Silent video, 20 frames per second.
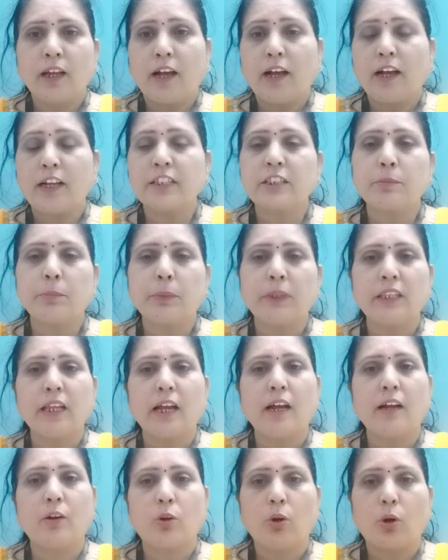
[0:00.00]

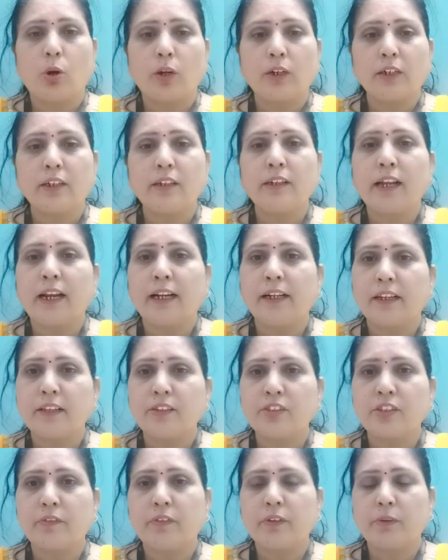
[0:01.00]
Asmita got
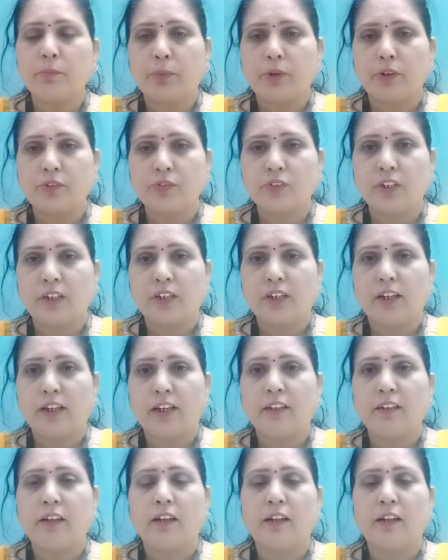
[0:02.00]
97% in